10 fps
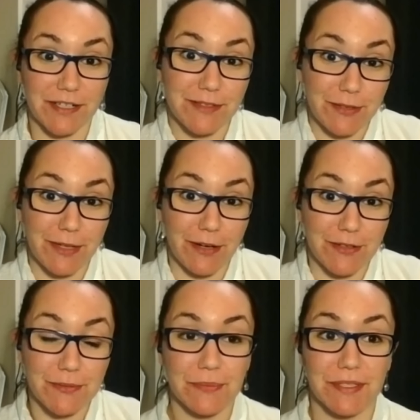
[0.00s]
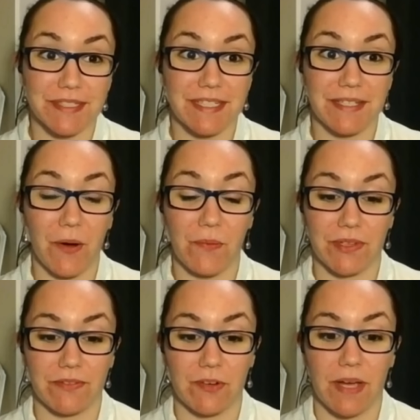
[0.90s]
Who knows? We'll see, hopefully,
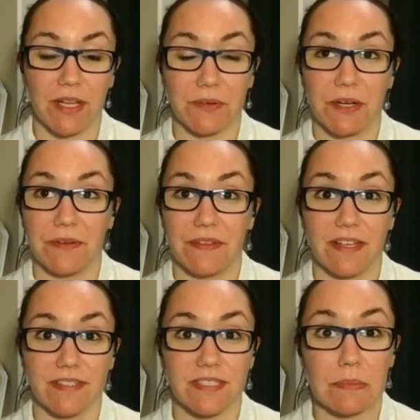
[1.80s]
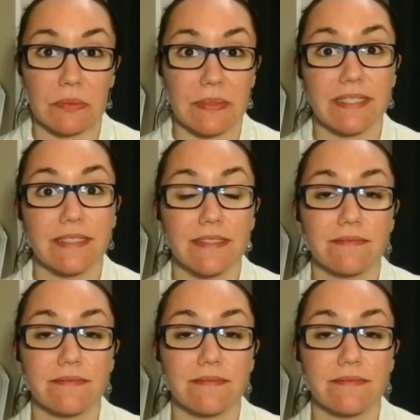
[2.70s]
from LRO in the next couple weeks.